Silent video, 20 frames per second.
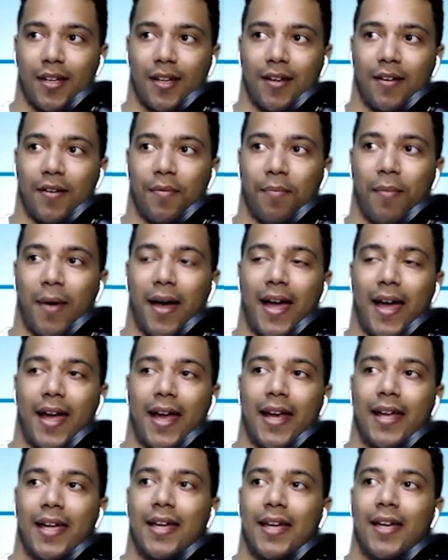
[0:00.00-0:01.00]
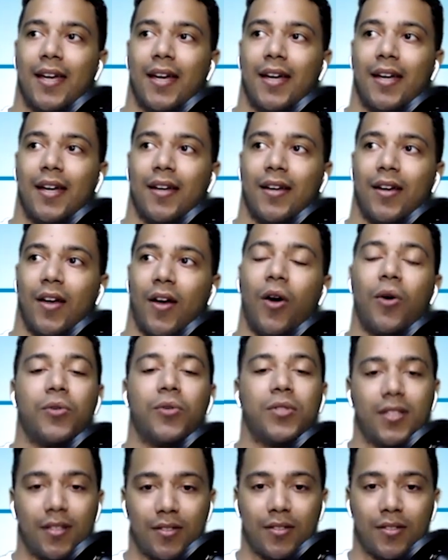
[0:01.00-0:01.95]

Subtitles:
my host